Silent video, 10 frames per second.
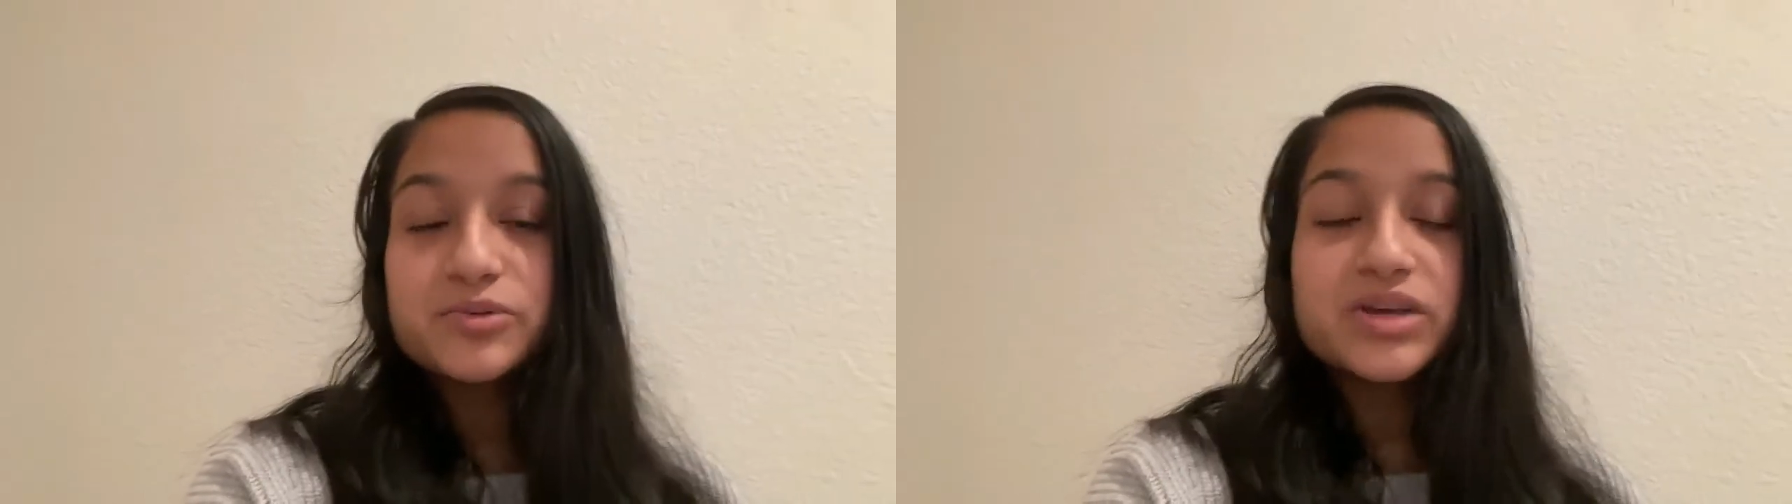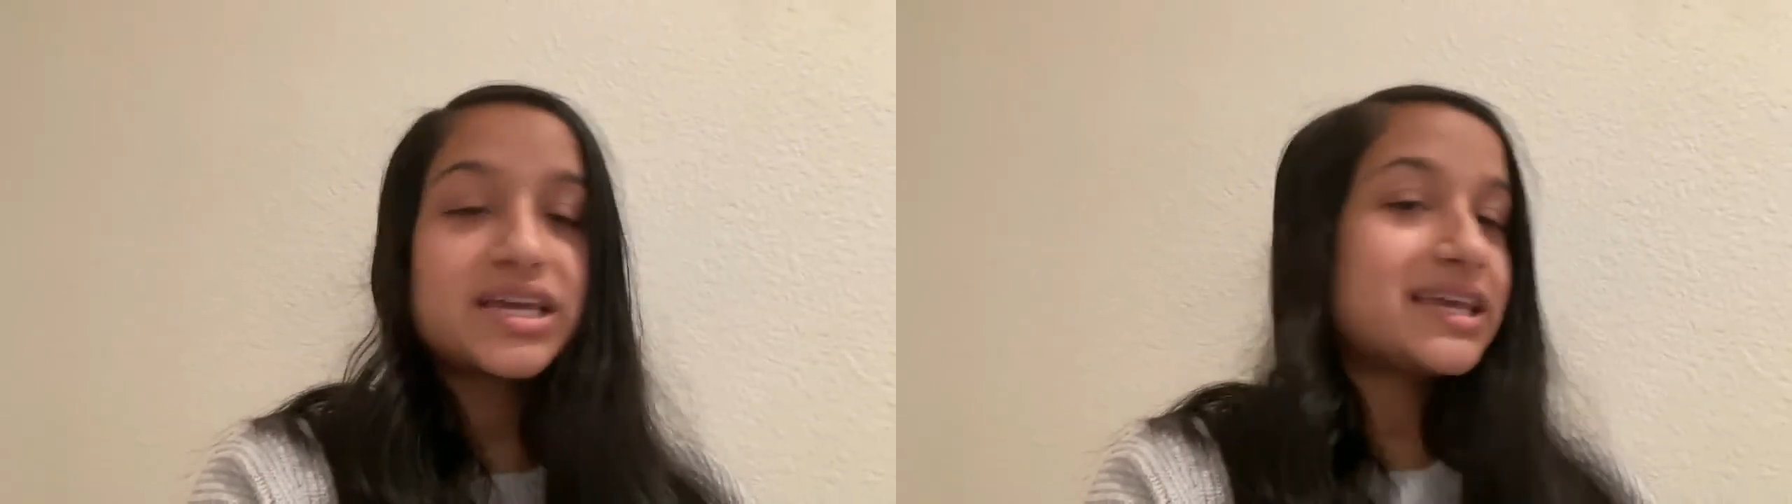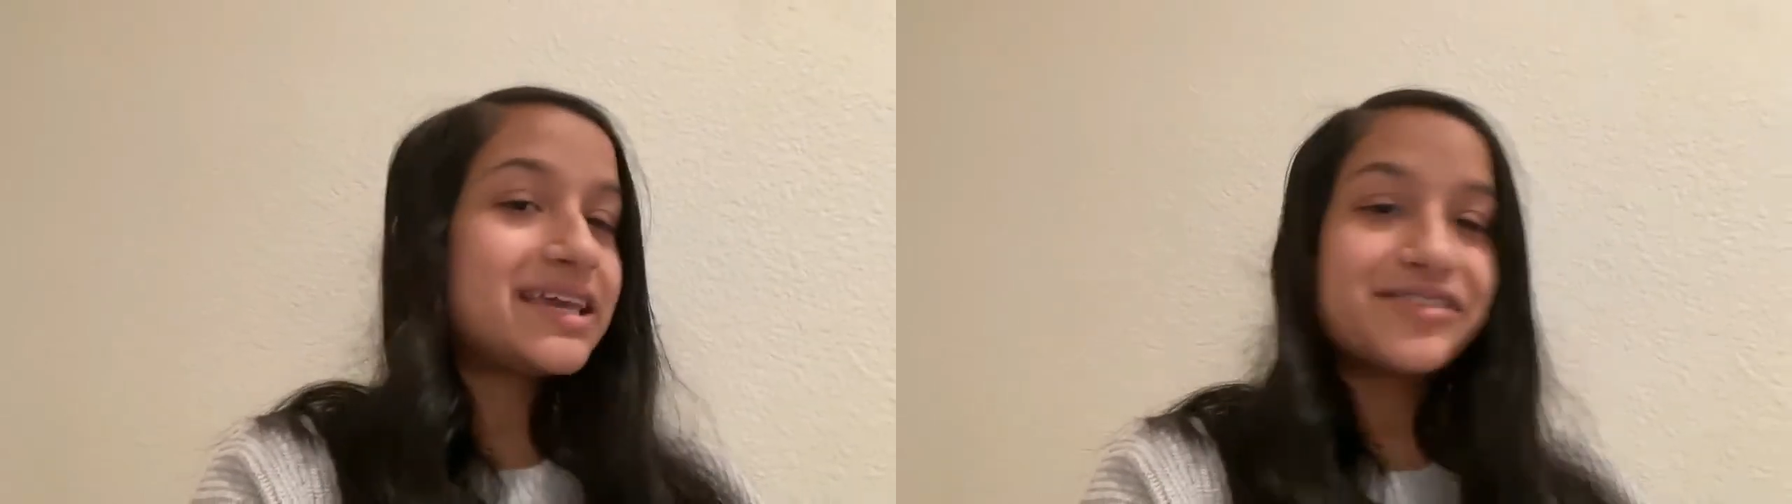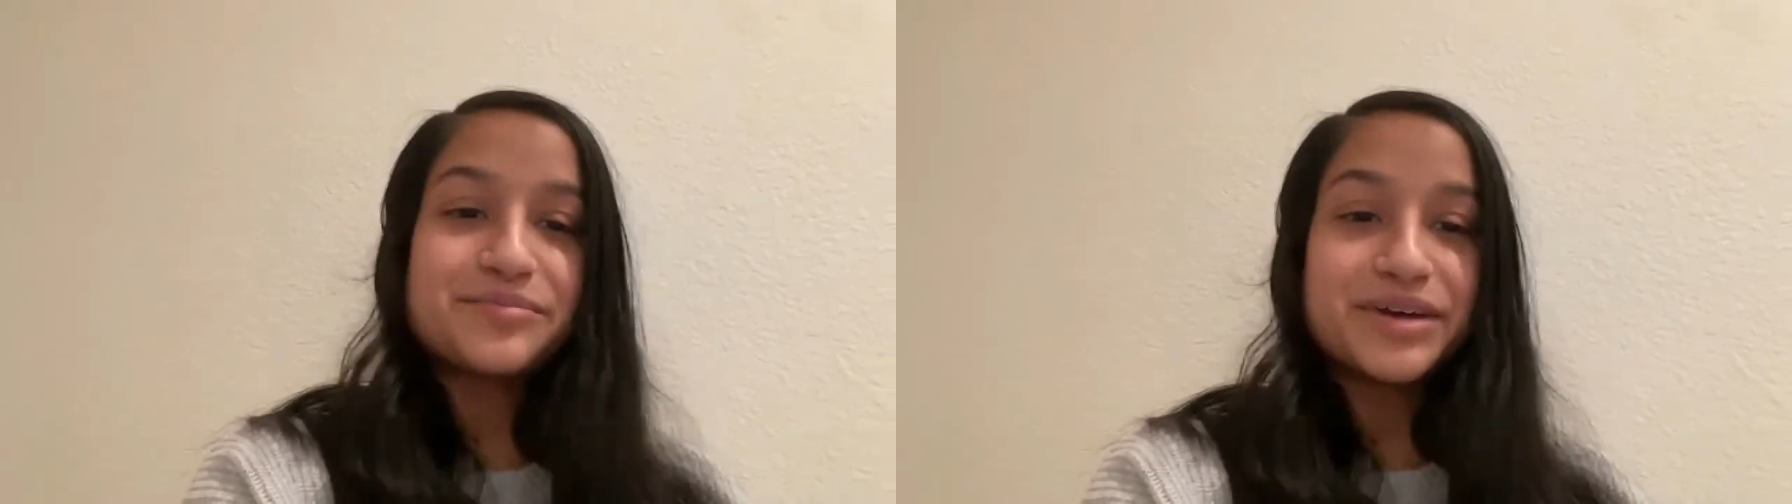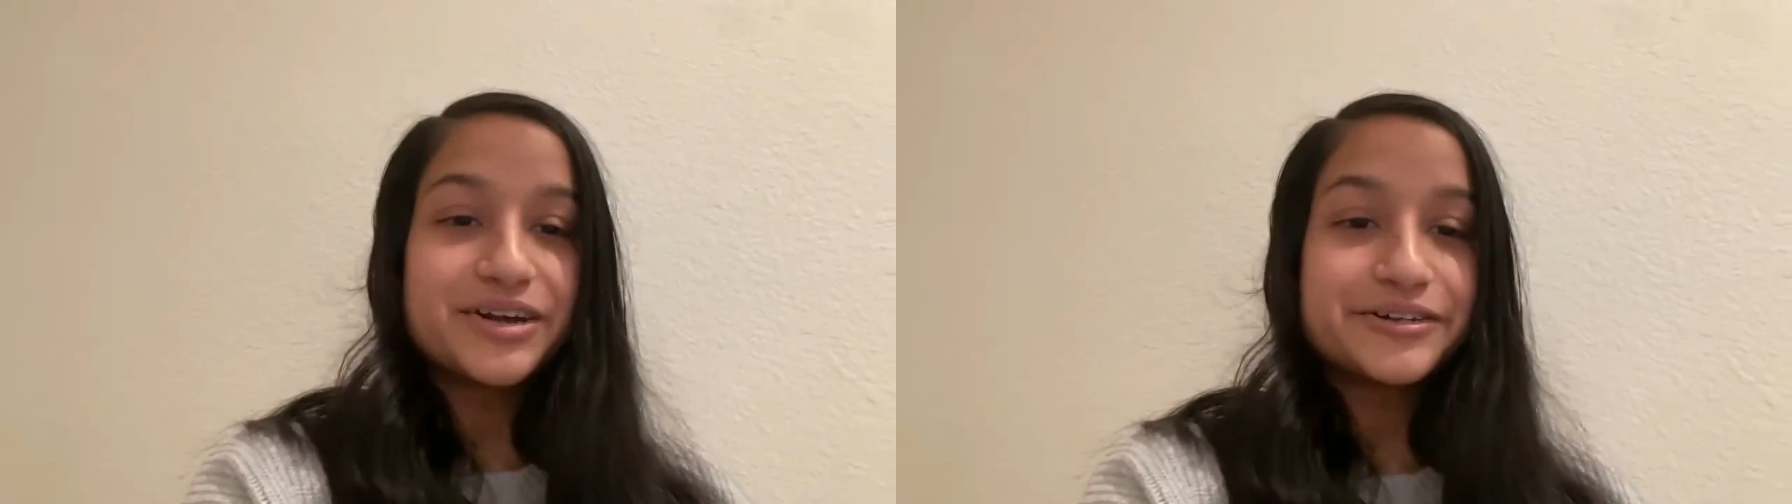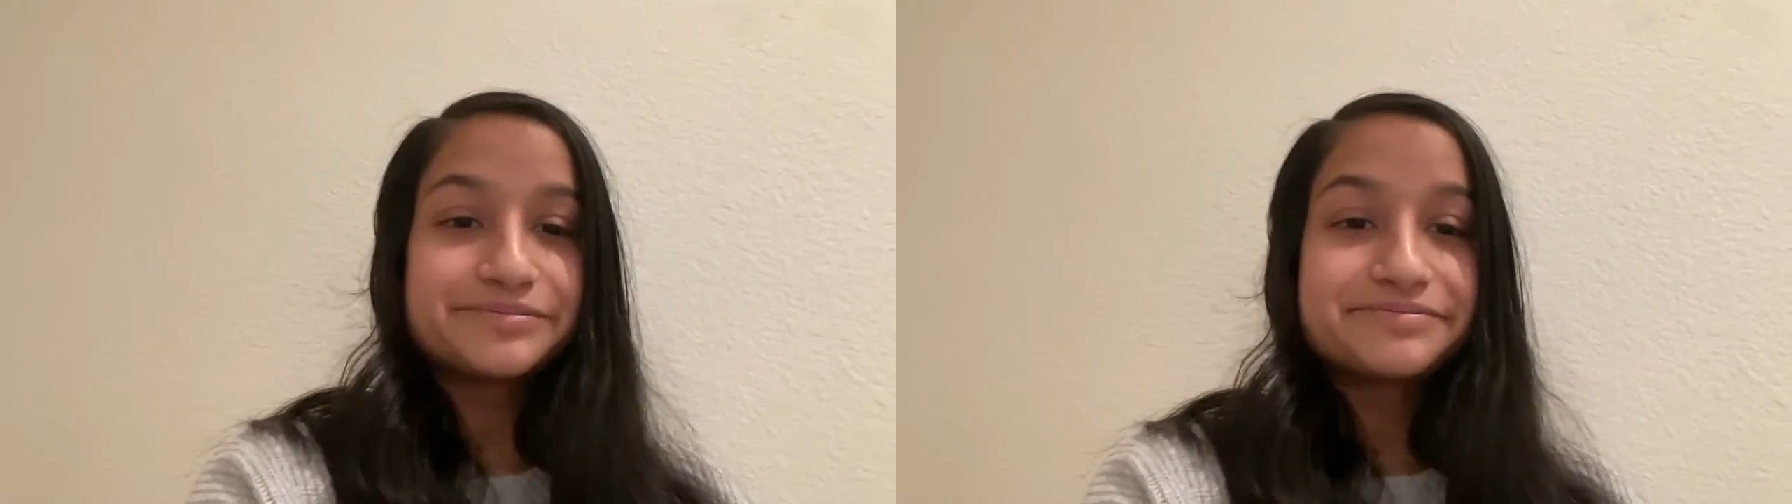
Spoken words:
week even better.